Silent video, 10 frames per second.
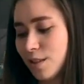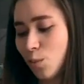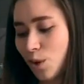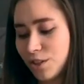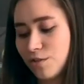The
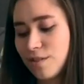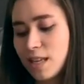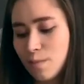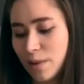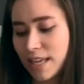
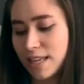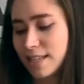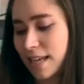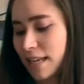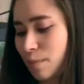Wandering by
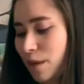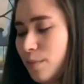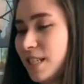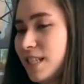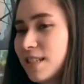Intan
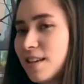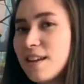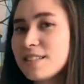Paramaditha.